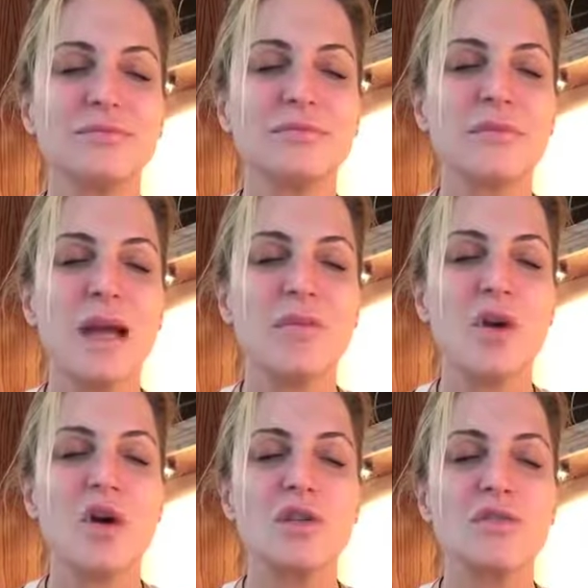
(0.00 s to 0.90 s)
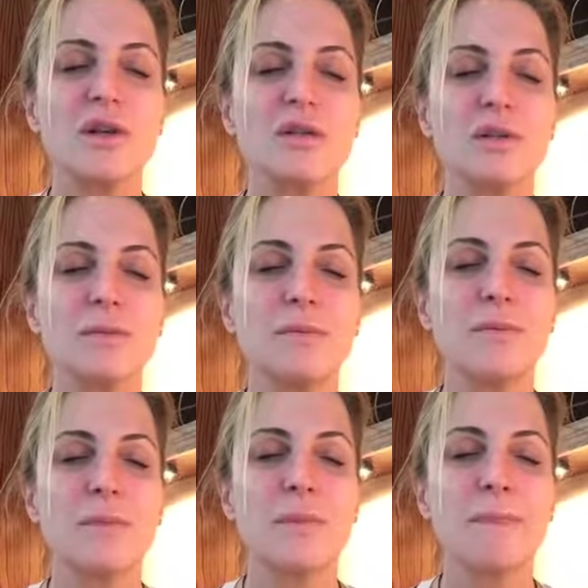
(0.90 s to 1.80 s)
have their hearts filled.
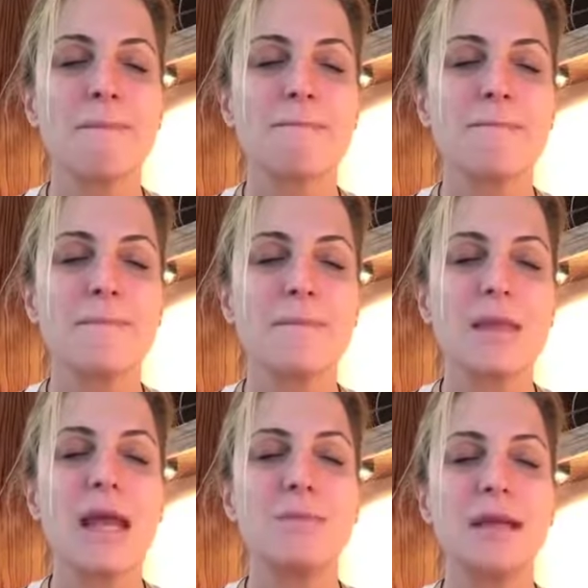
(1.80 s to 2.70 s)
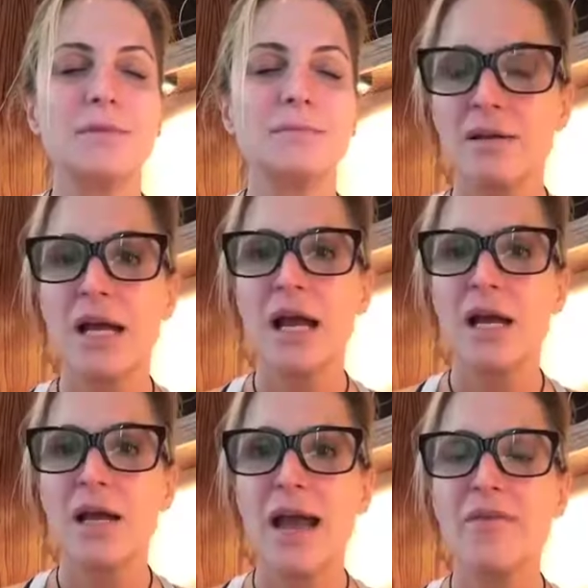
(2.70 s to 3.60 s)
Amen.
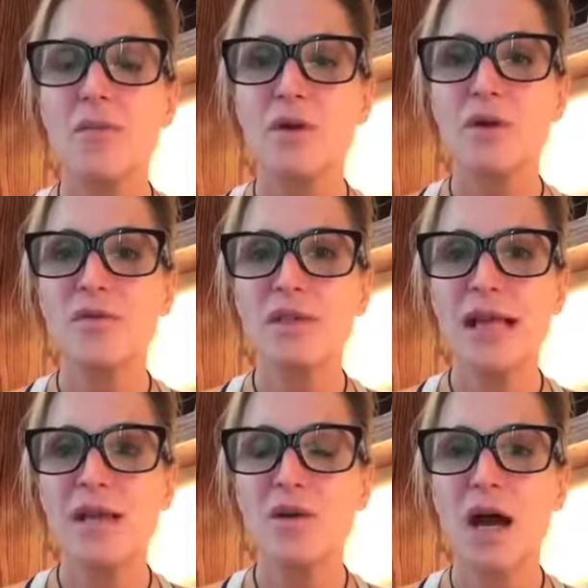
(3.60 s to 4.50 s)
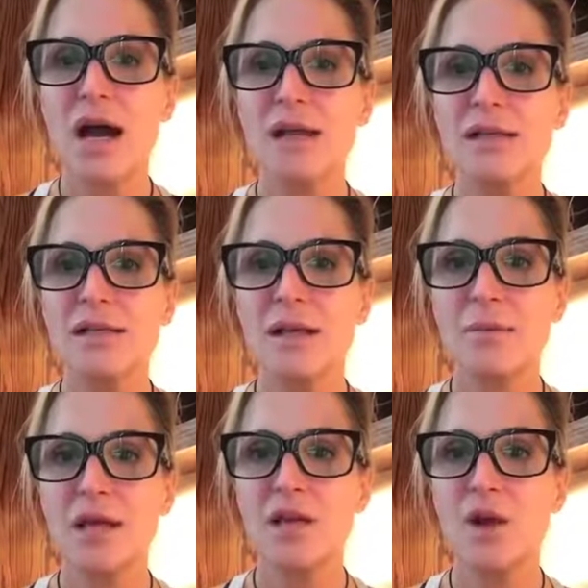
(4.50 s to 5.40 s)
Have a beautiful day, you guys.
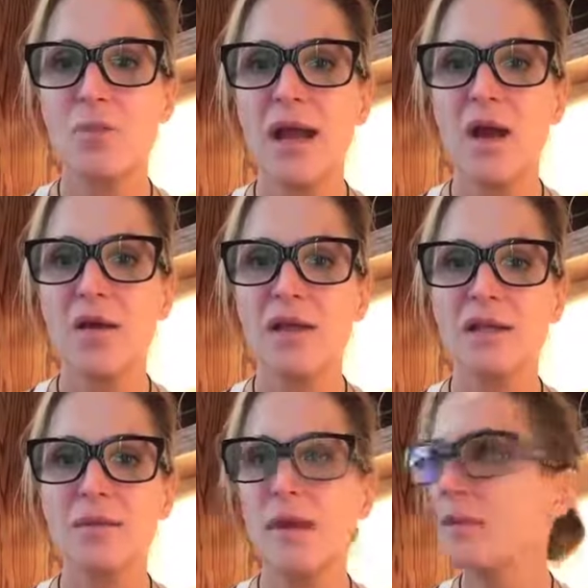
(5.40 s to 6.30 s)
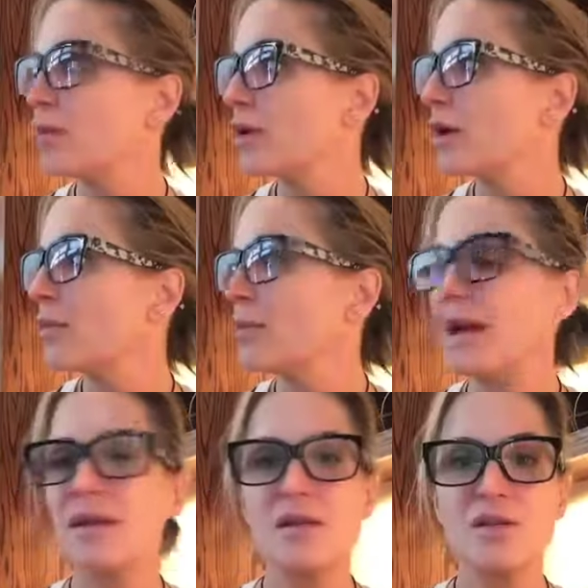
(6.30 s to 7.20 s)
I'm going to go parent to maybe put on my
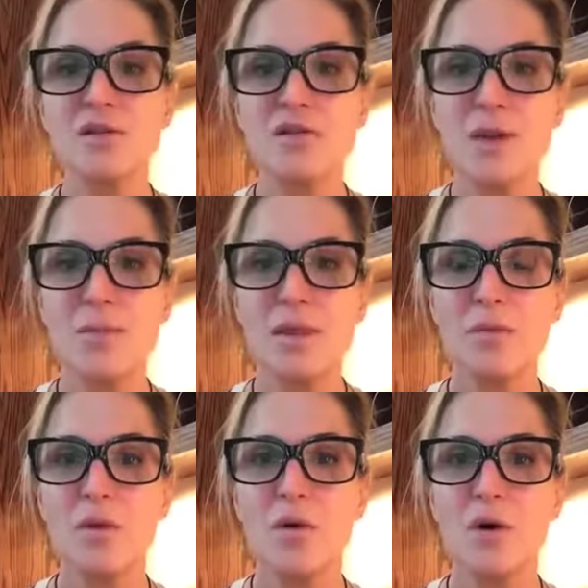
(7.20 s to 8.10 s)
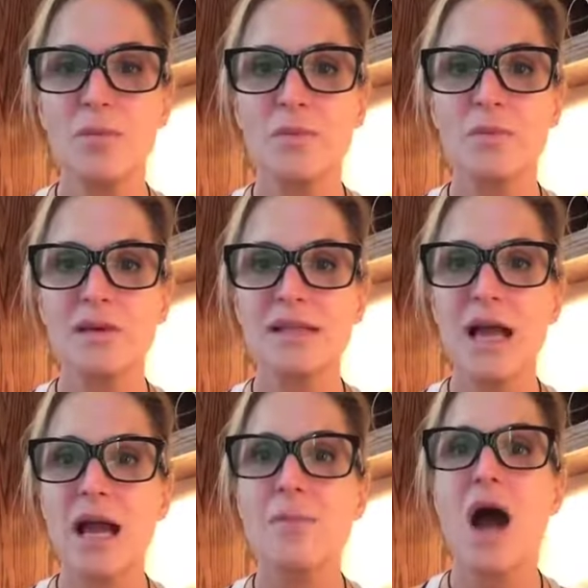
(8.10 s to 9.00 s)
bathing suit and jump in the pool because
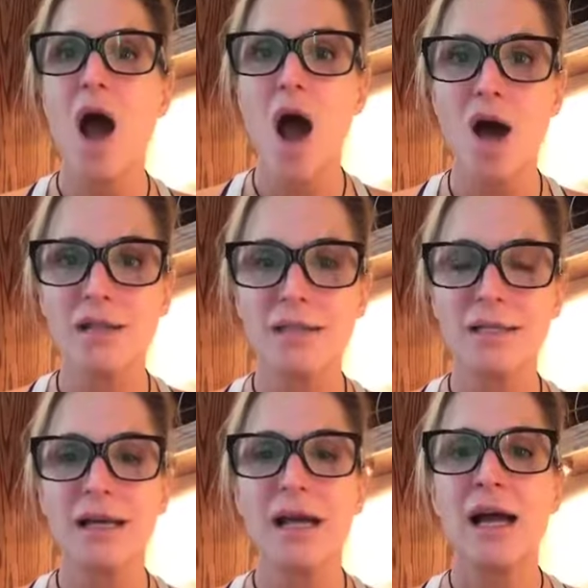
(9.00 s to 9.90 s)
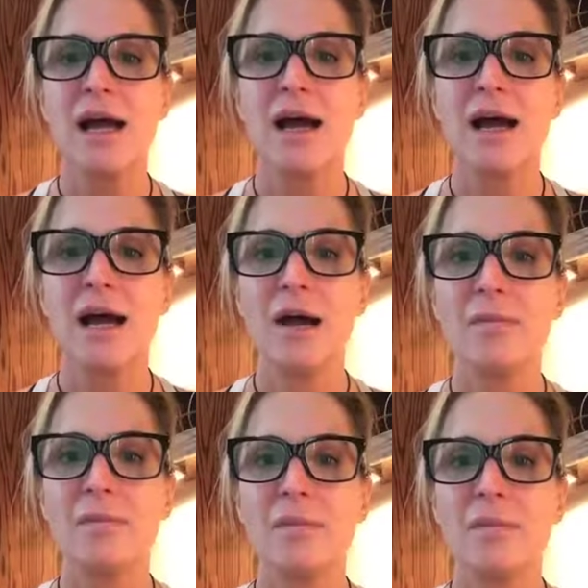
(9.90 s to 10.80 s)
I'm hot.
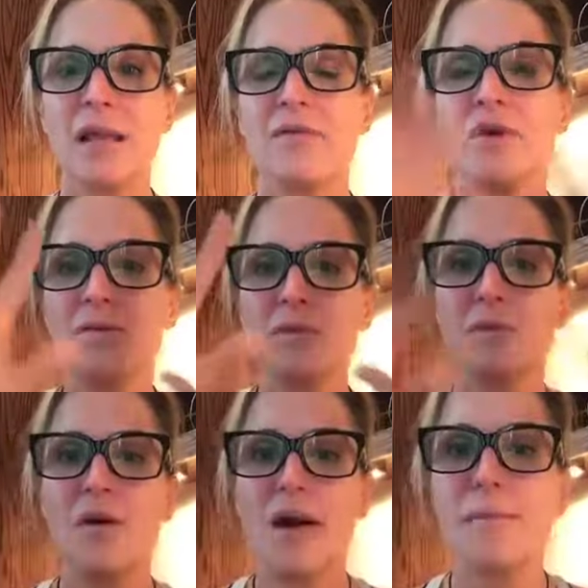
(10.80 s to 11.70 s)
Love you. All right.